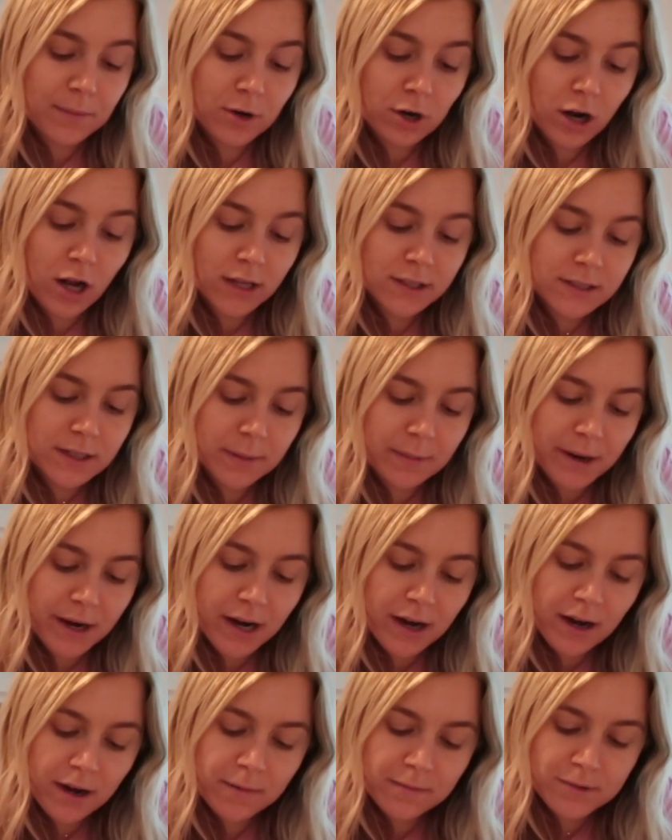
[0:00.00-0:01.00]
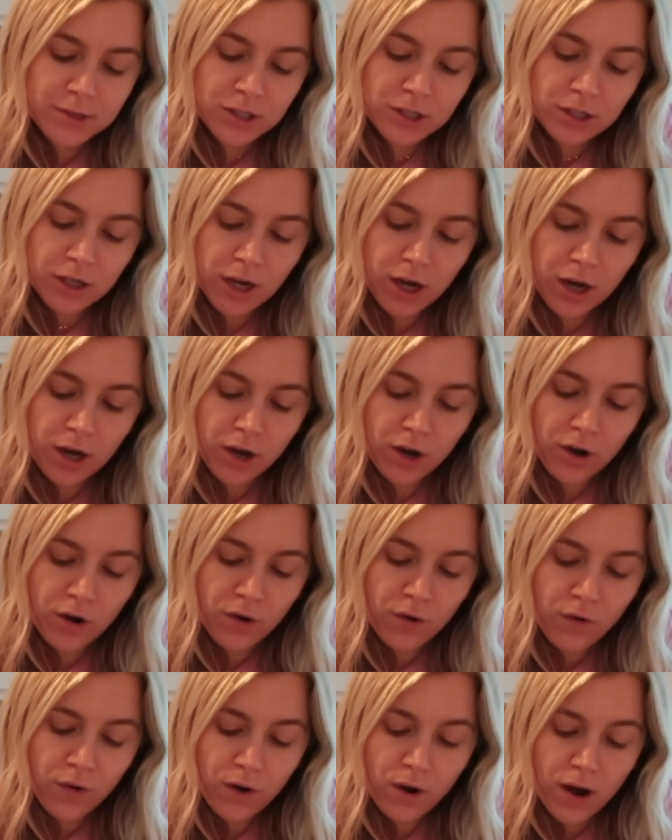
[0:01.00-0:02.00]
cross to bear,
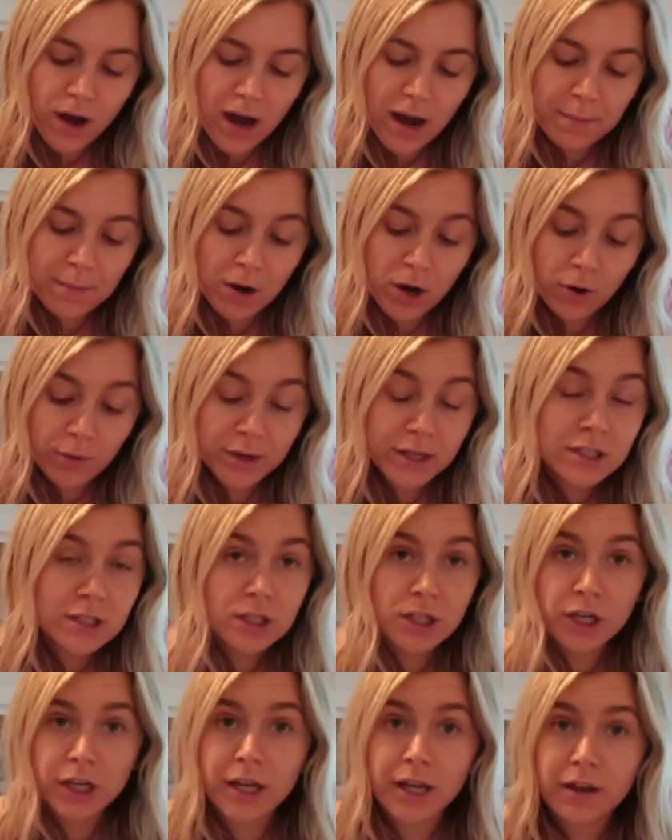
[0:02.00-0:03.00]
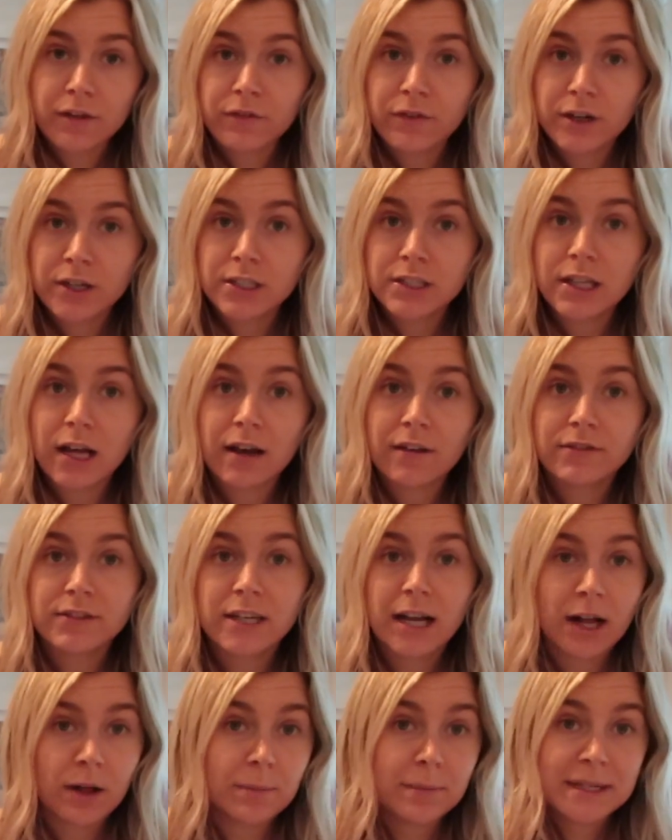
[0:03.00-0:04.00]
so I'm always looking for stuff
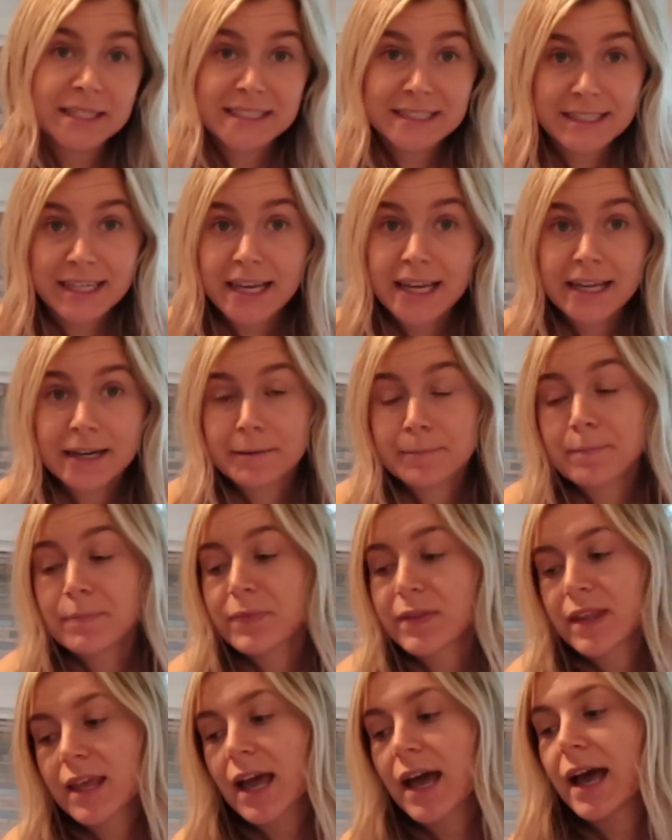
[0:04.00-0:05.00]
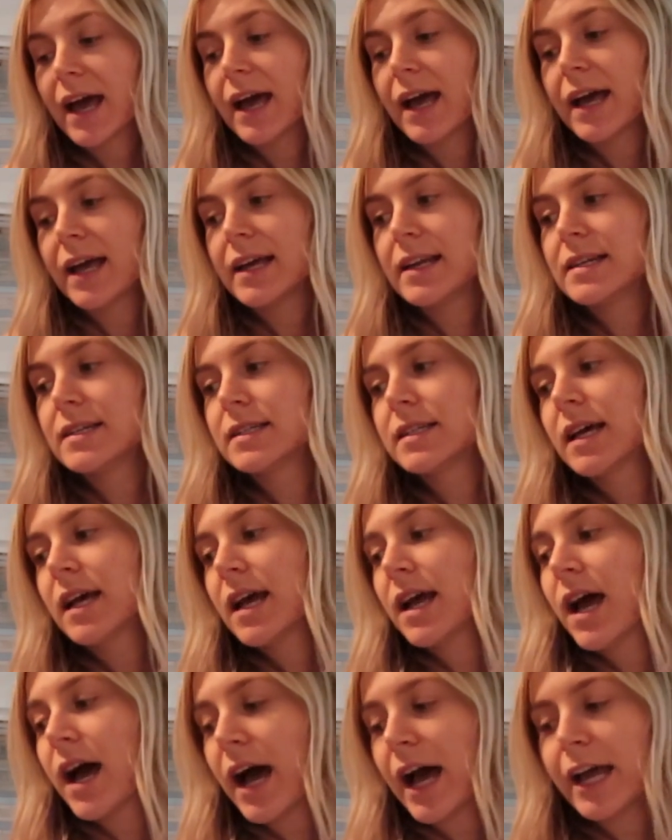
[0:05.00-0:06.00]
to help my skin. And
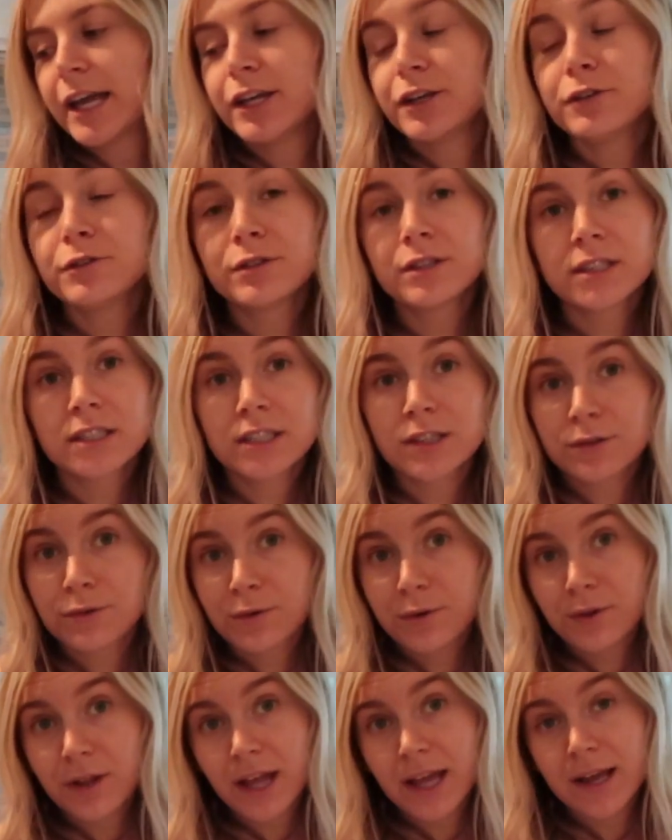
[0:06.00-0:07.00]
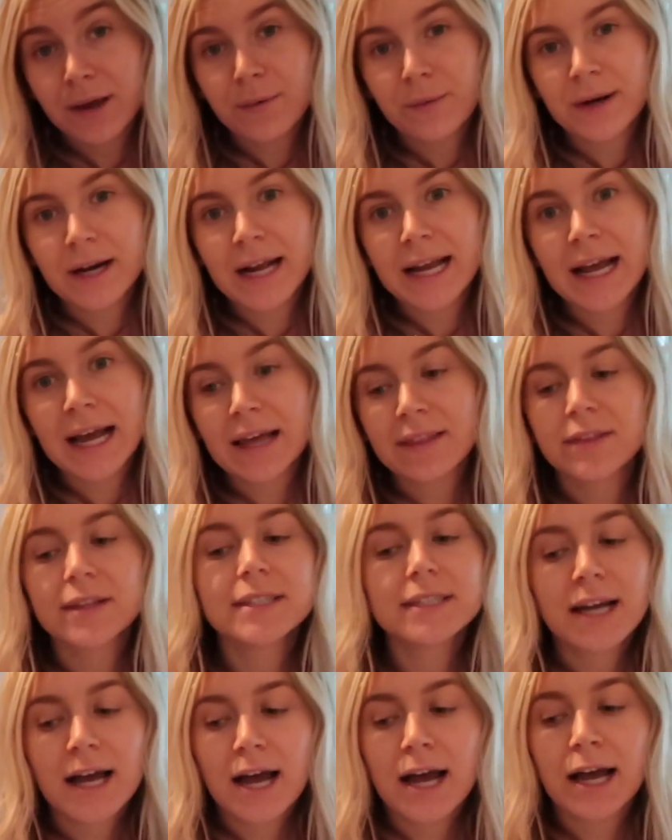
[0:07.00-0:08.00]
I used to, like, when I had the
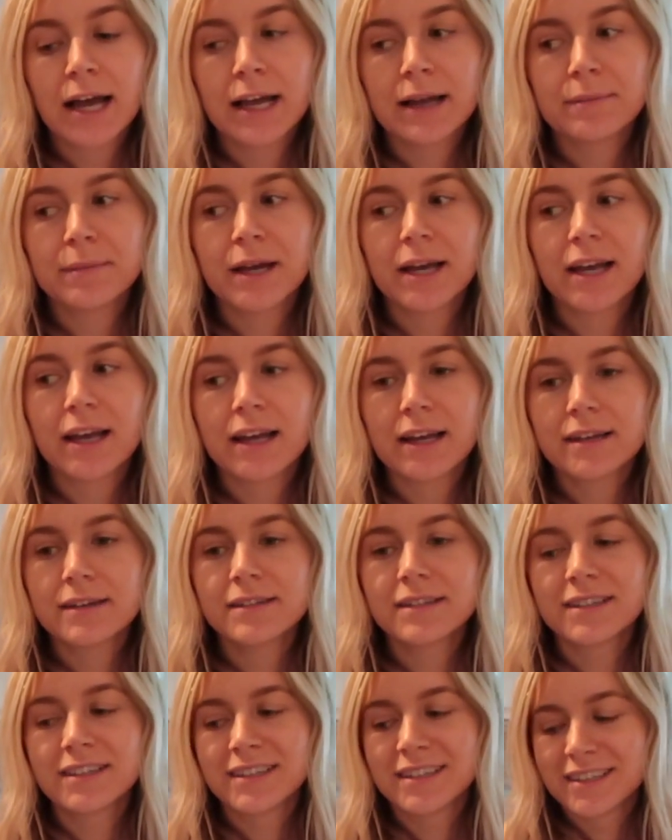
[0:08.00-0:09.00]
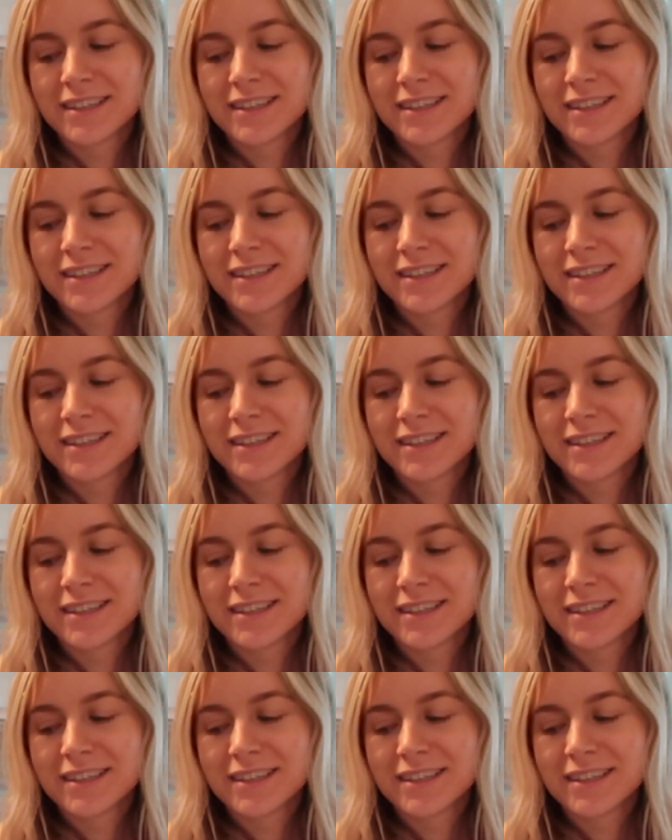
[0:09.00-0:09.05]
time and